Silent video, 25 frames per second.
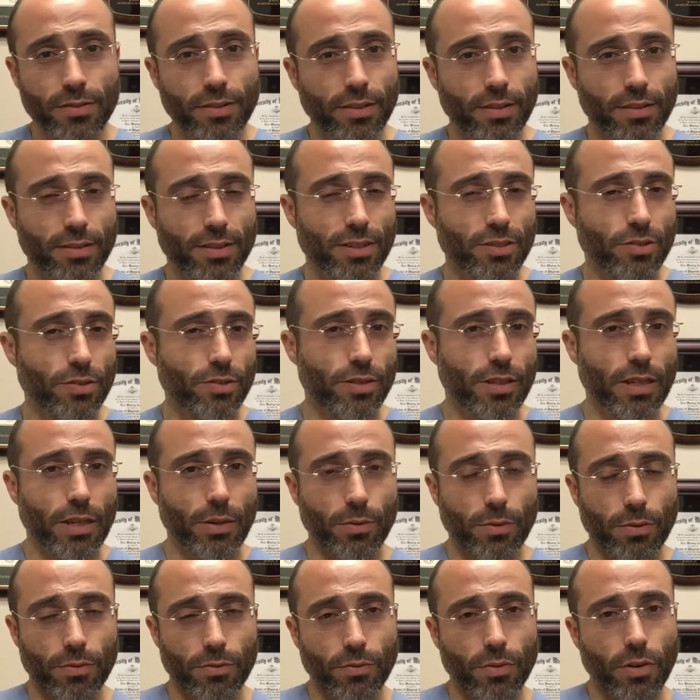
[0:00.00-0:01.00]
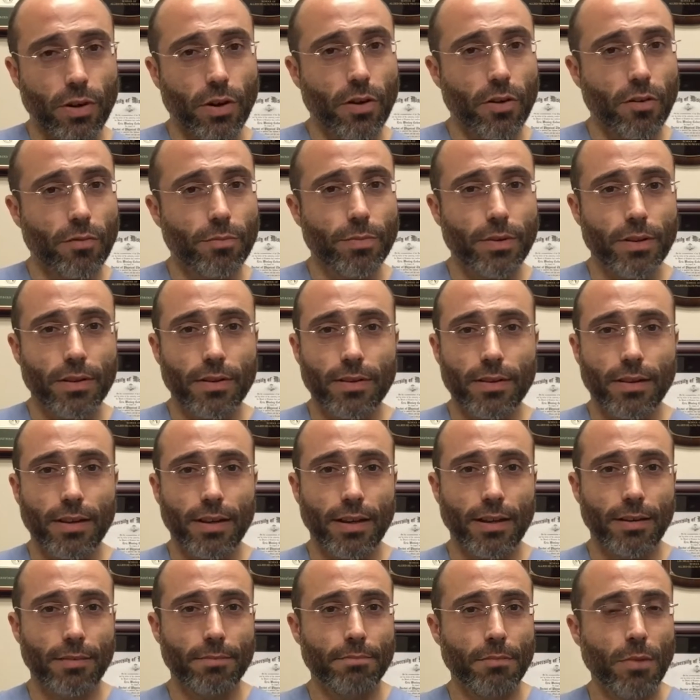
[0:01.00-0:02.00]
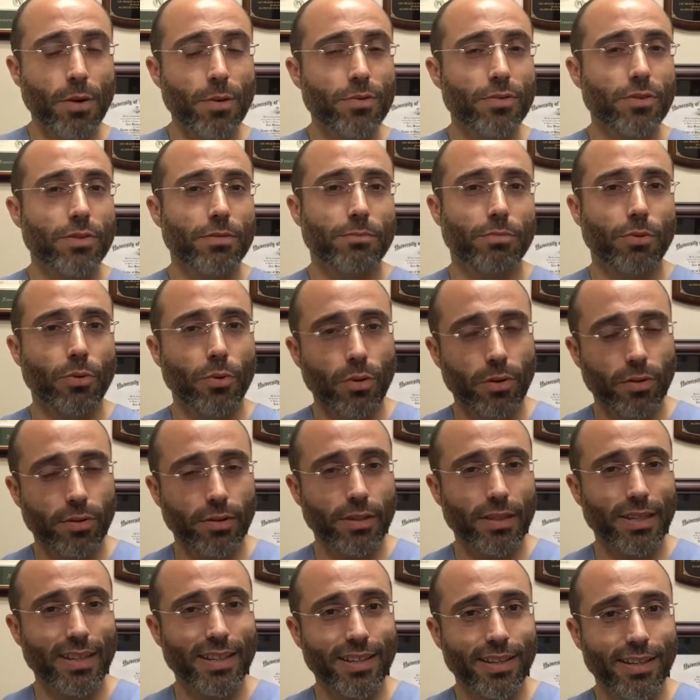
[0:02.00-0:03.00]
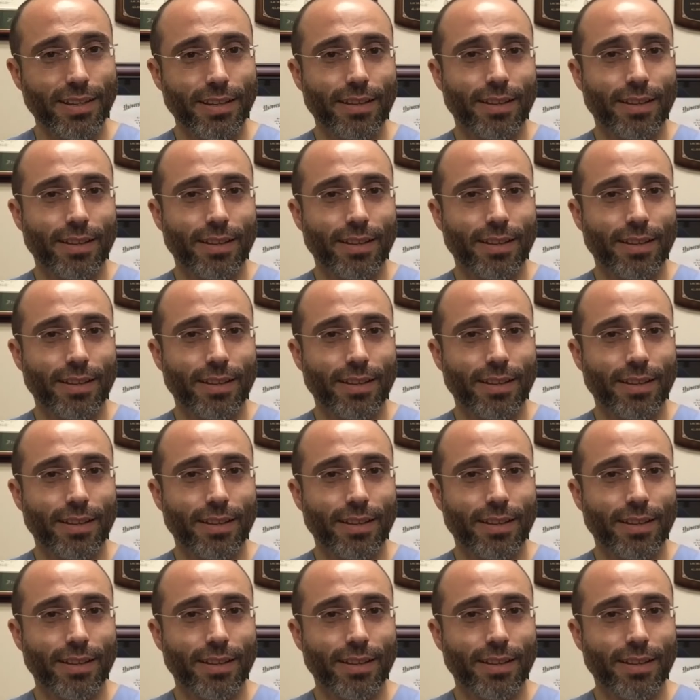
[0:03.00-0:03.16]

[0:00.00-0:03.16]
to the tissues that were involved, but most importantly,